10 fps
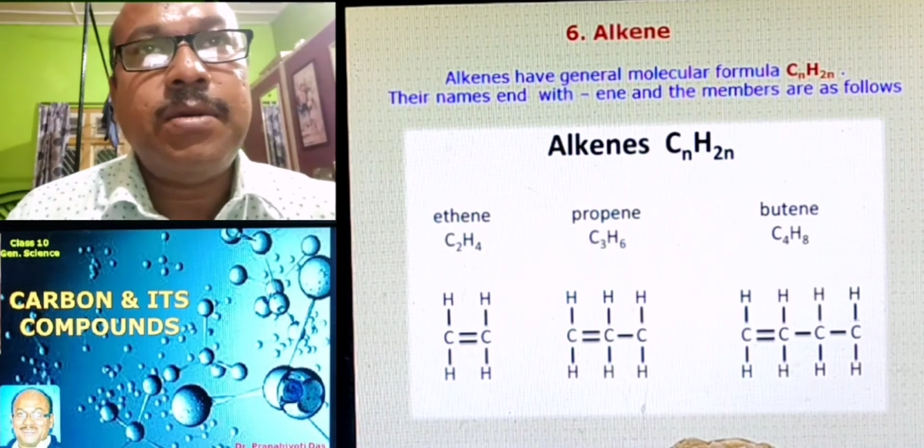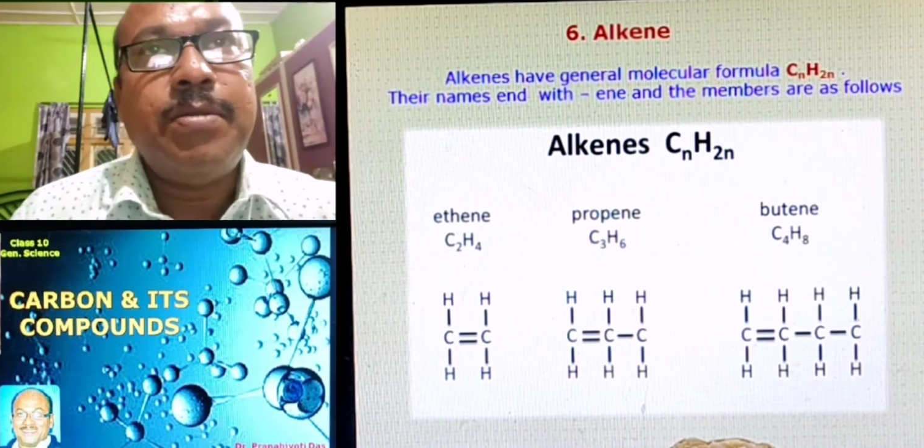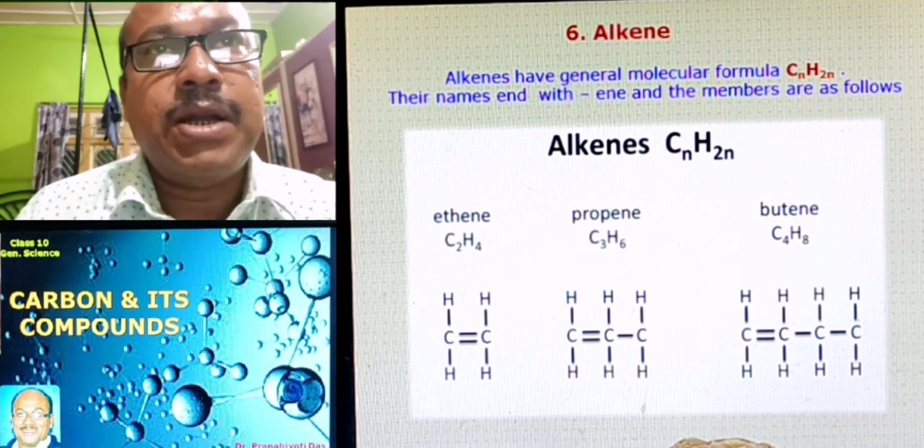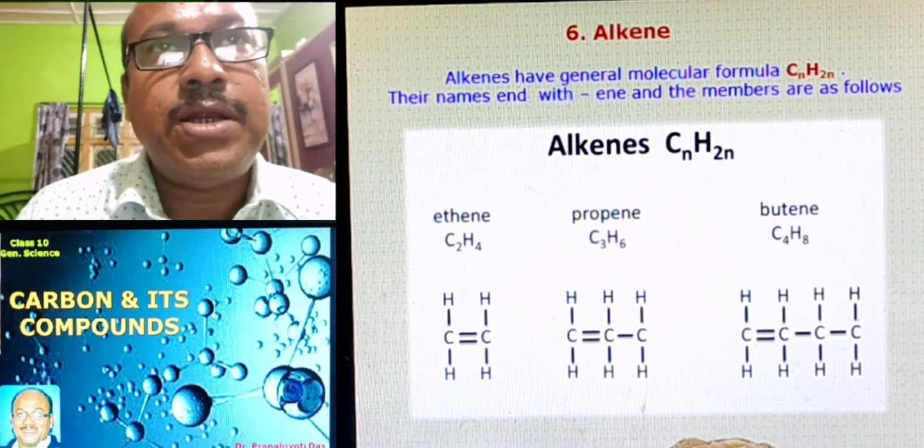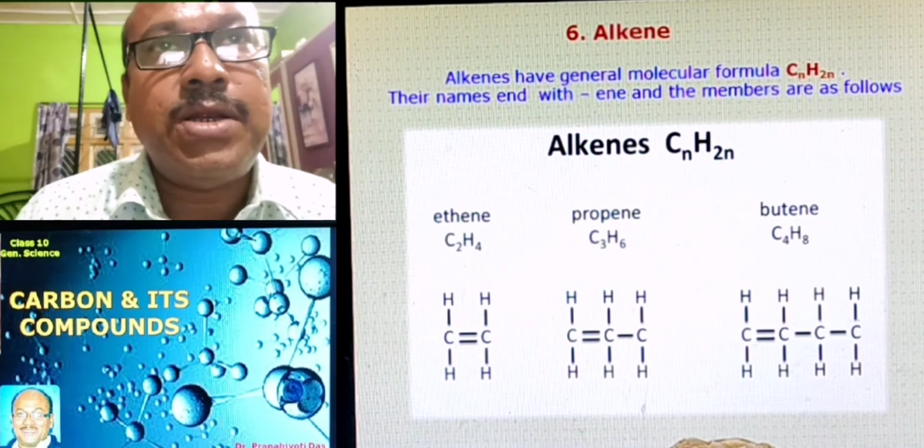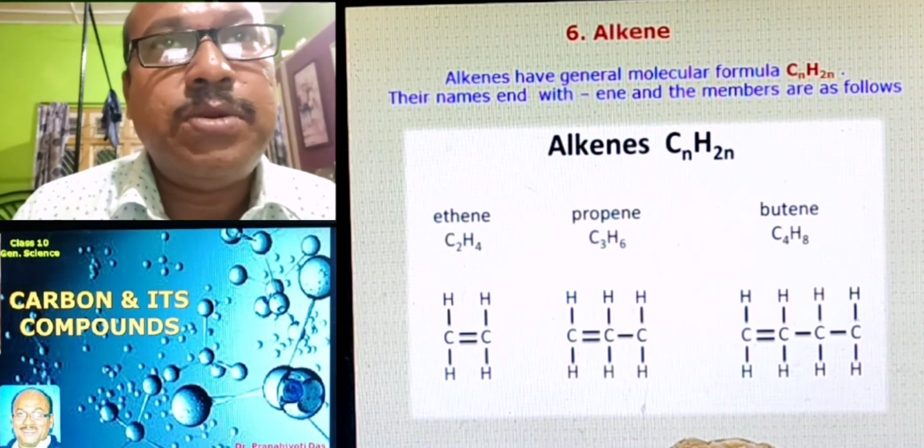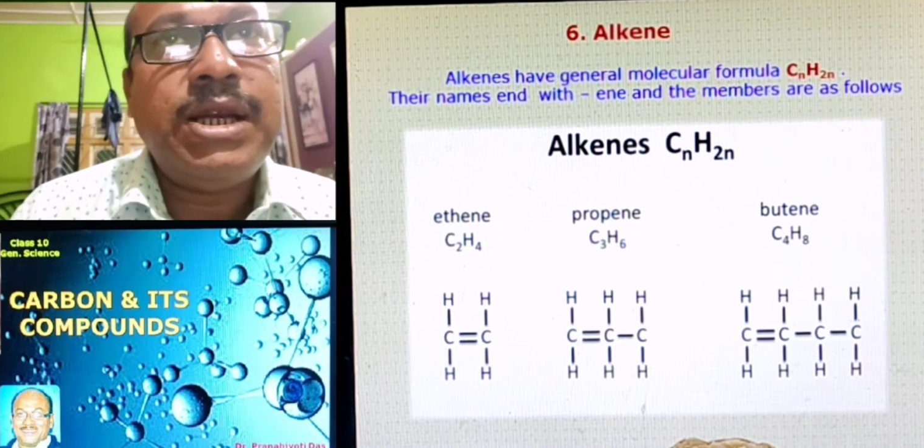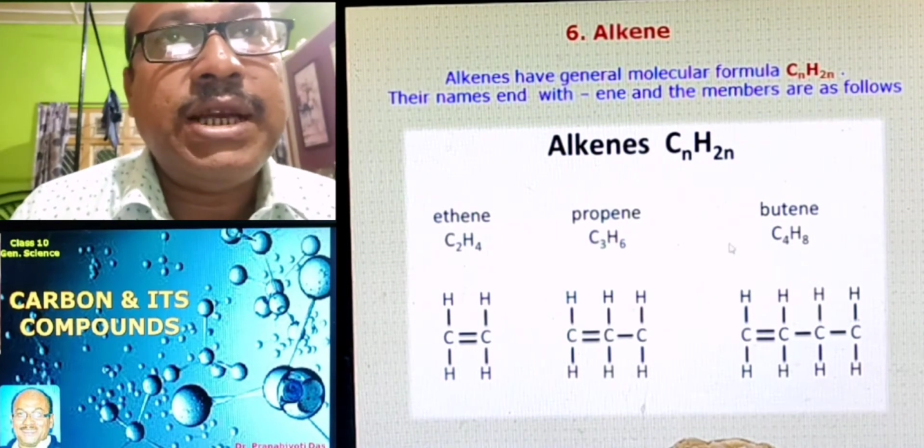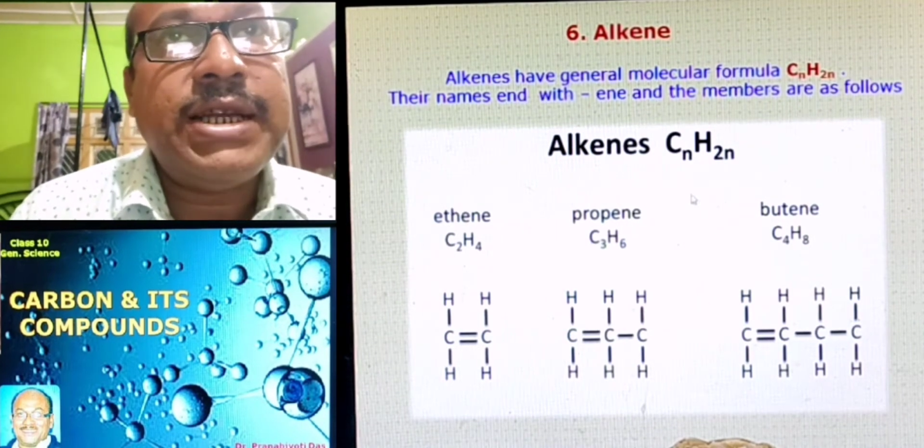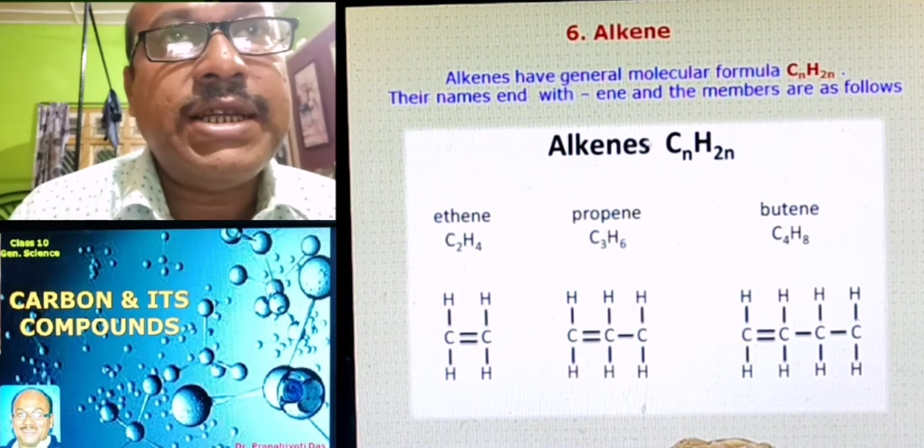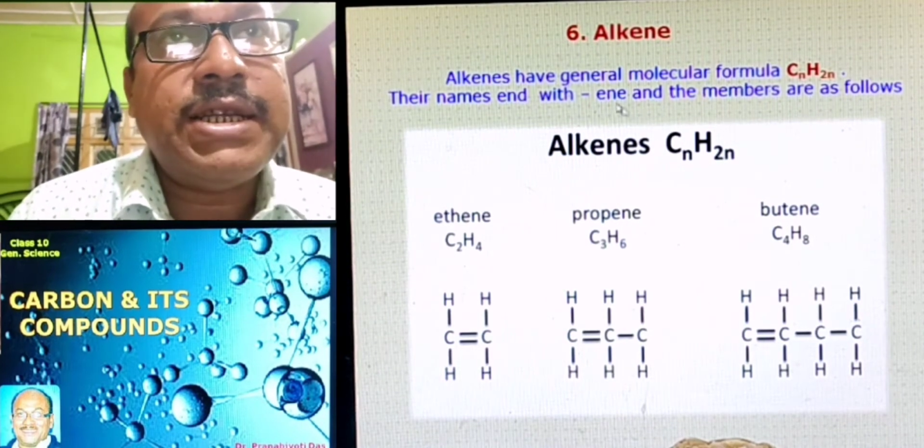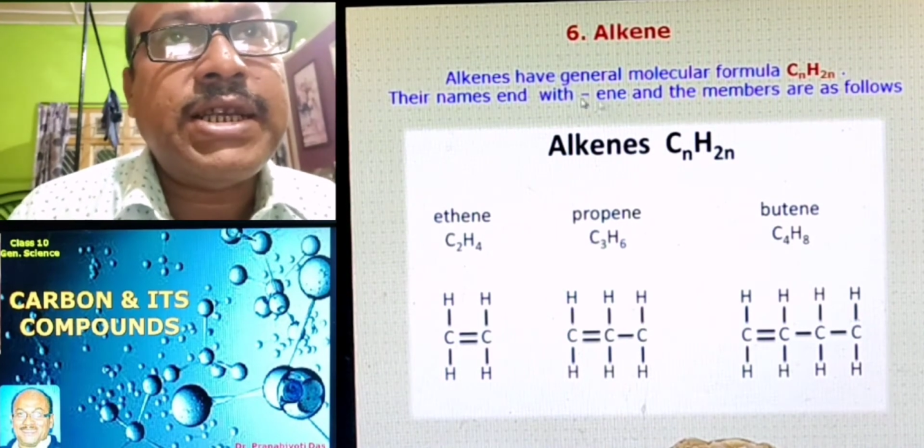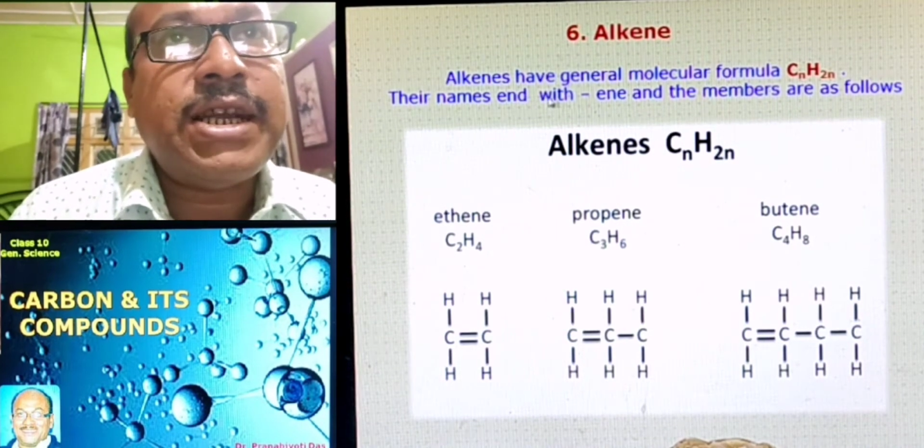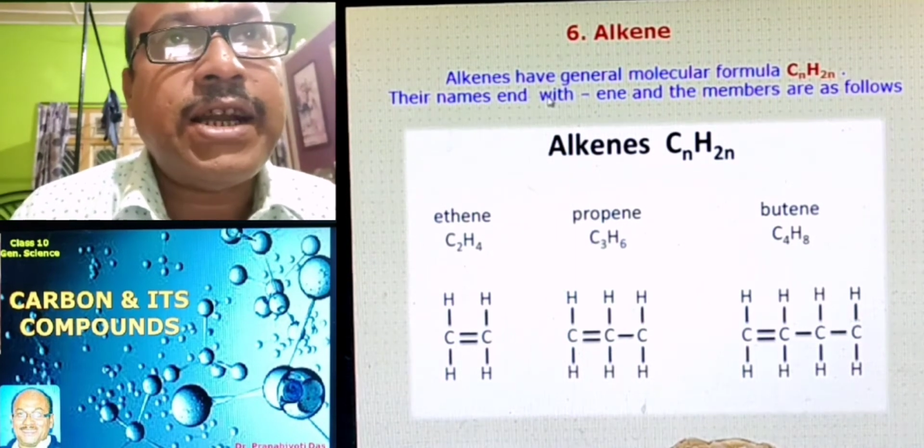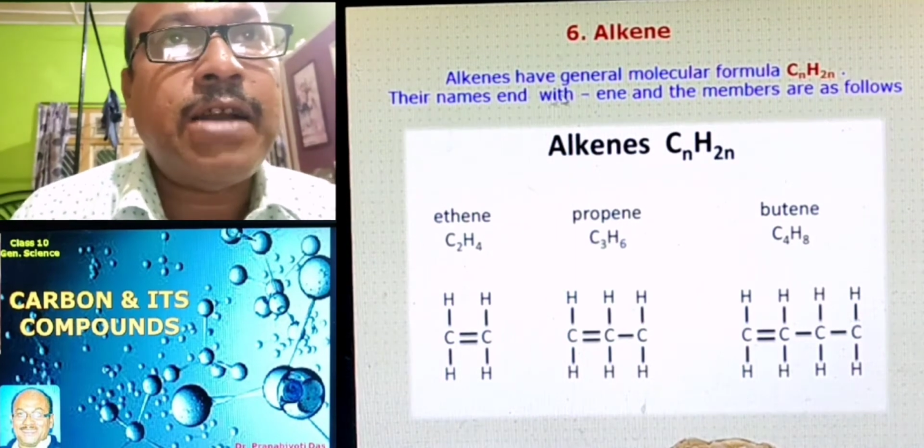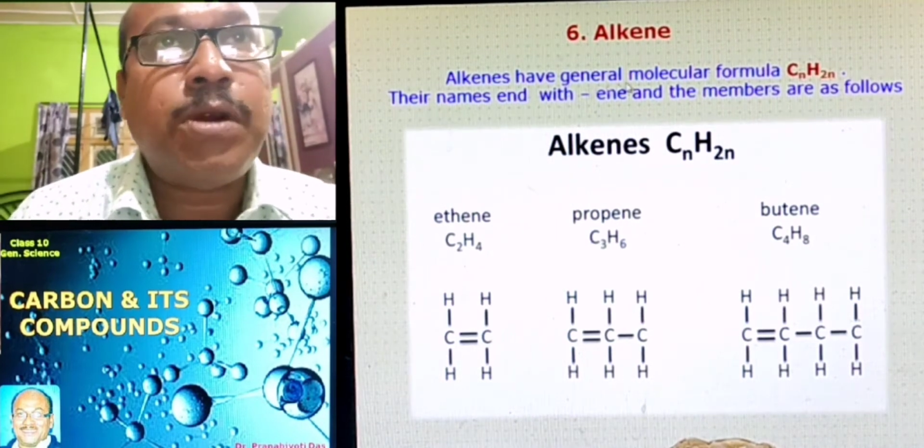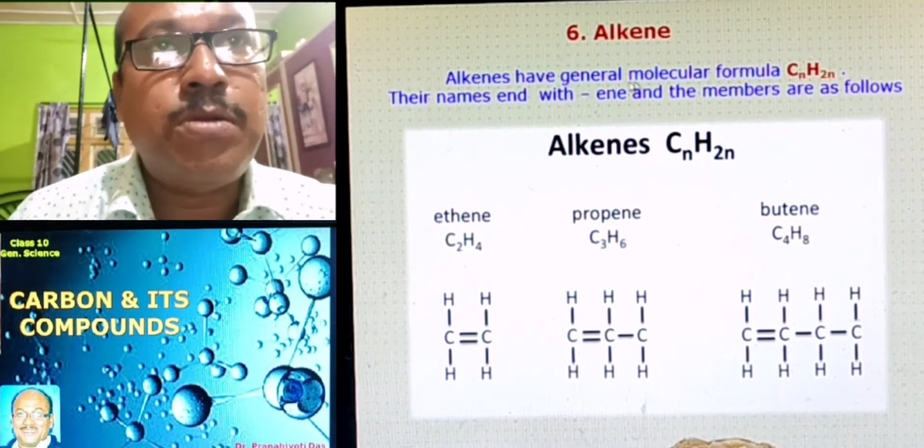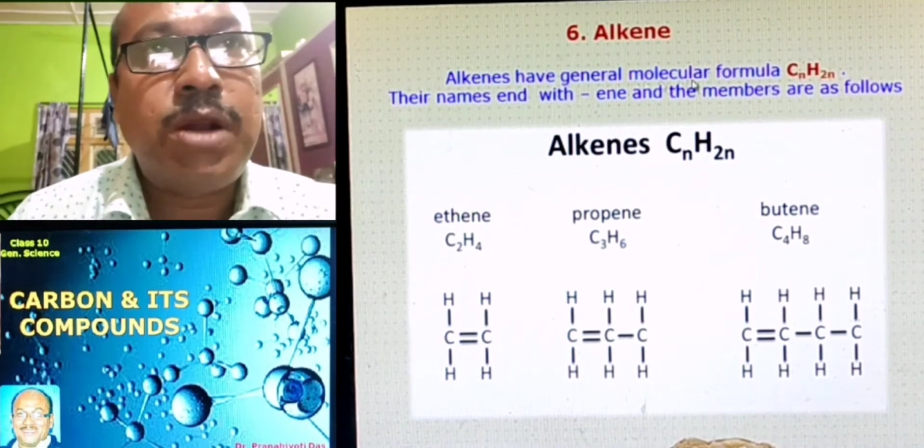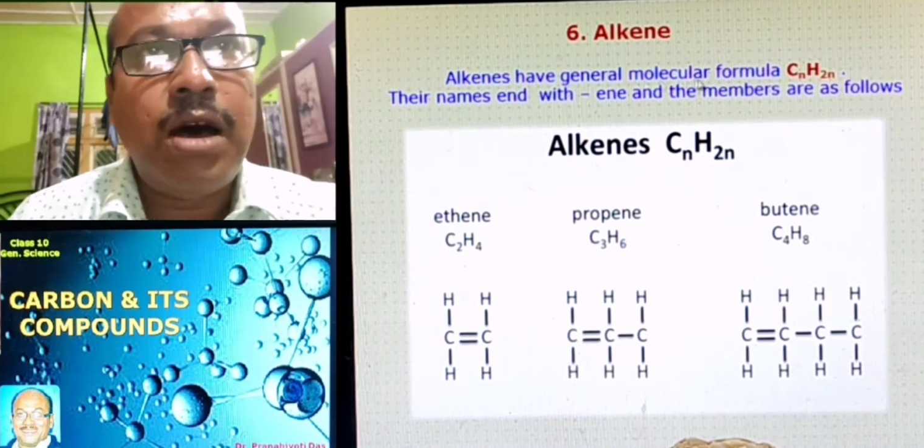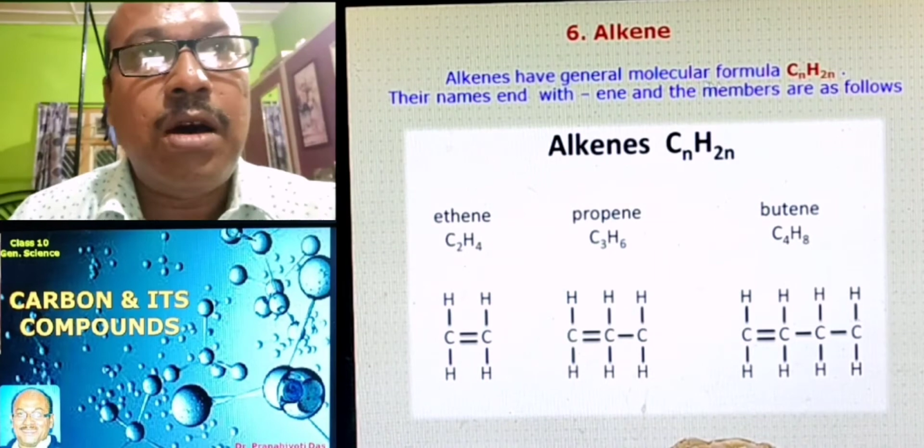but you will get the general formula